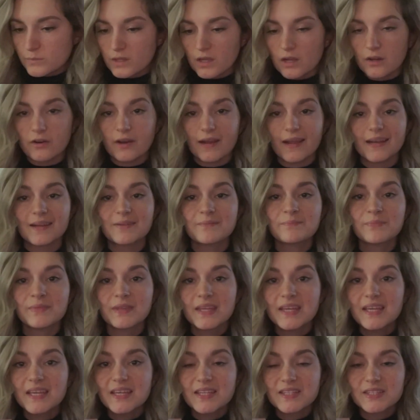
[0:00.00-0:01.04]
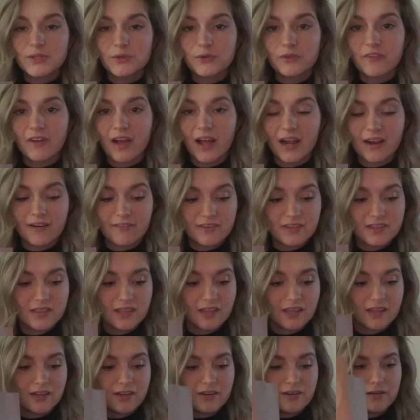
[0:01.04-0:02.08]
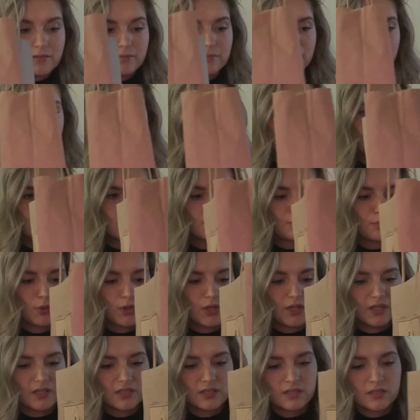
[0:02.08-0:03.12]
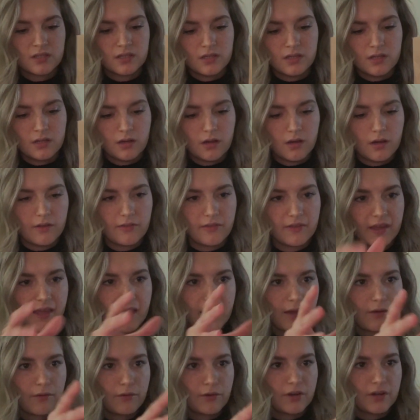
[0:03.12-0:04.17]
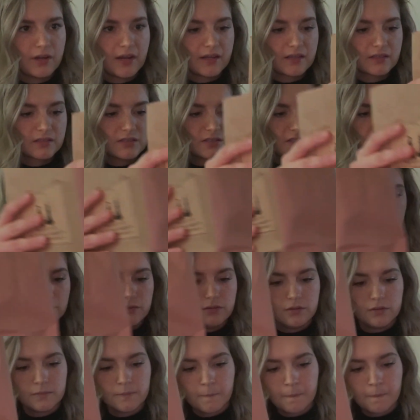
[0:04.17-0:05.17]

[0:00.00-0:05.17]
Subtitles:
Alright, so we've got everything here. I'm gonna just put it on the counter next to you.